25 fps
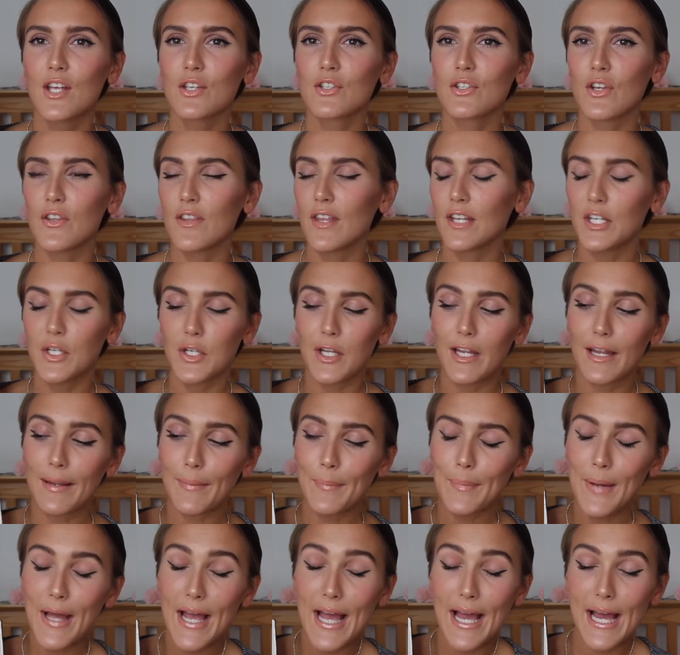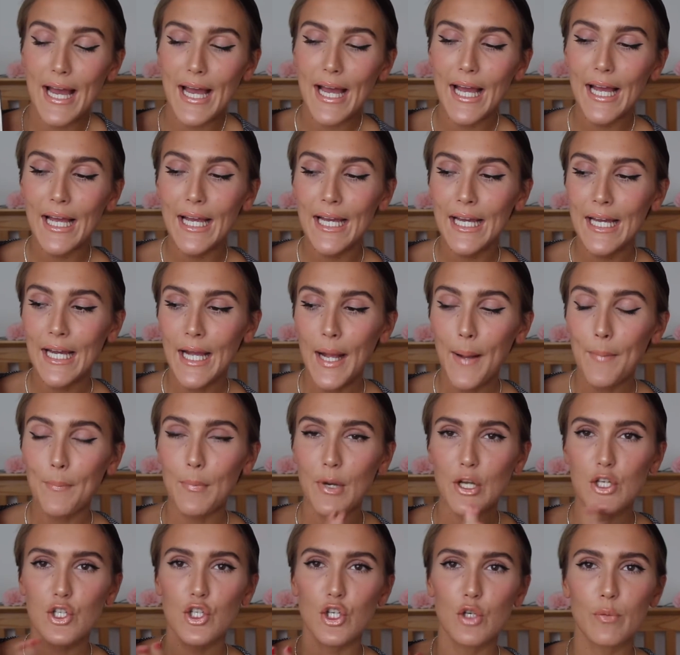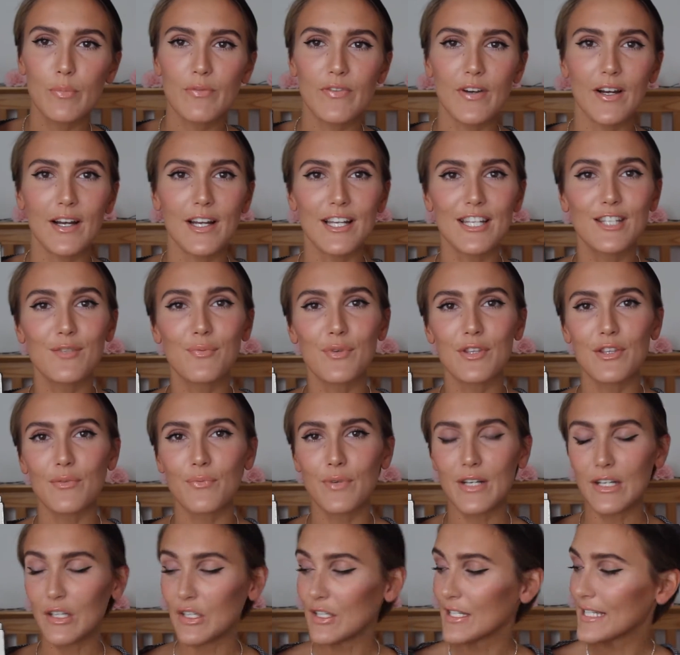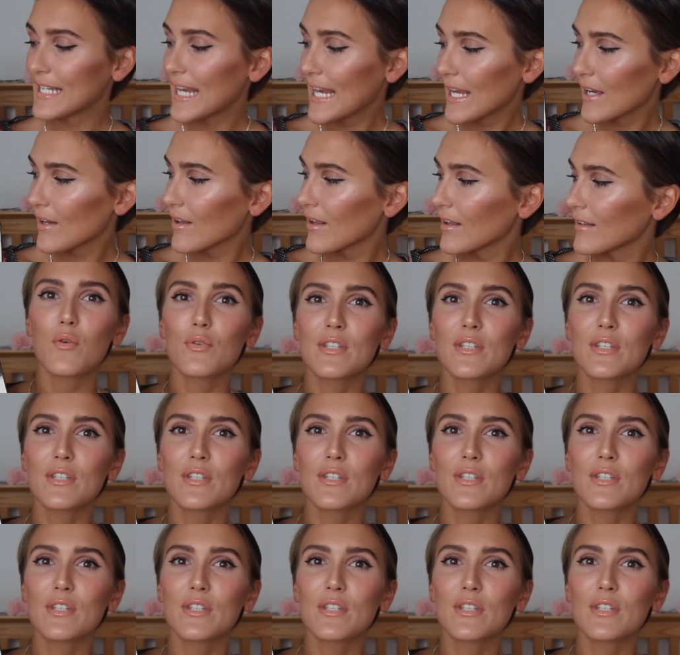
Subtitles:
so then you can compare my dupe finds with the real deal.